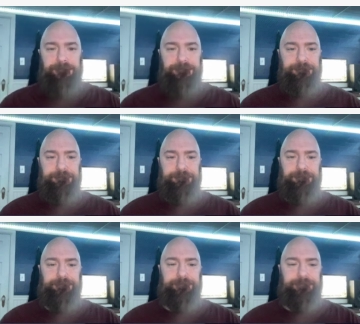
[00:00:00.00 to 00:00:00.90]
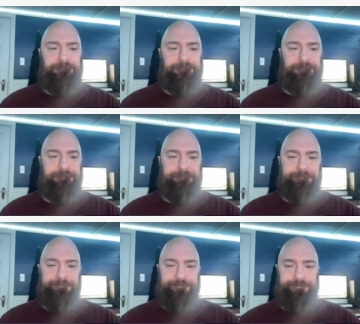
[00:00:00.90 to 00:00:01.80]

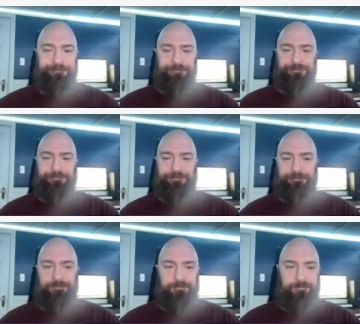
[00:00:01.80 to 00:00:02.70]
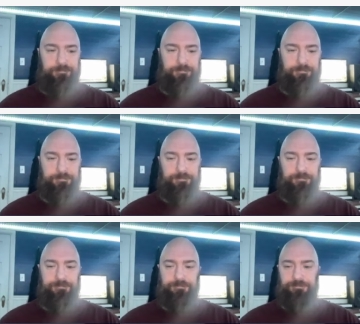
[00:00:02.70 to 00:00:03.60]

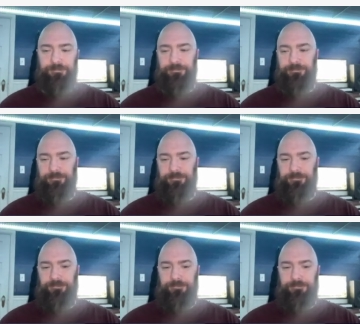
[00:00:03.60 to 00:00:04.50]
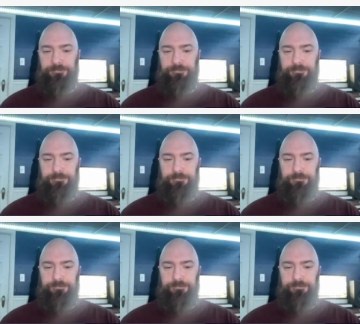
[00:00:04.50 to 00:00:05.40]

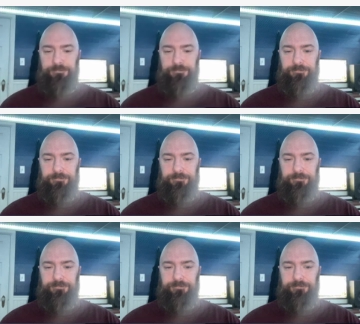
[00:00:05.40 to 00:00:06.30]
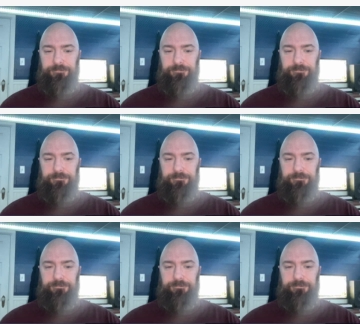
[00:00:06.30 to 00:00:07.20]

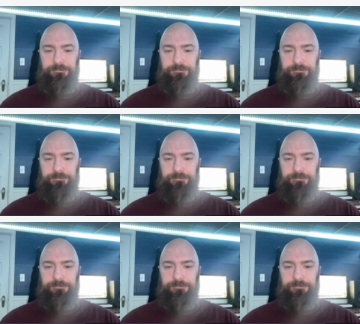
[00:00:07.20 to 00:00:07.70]
Nothing is said.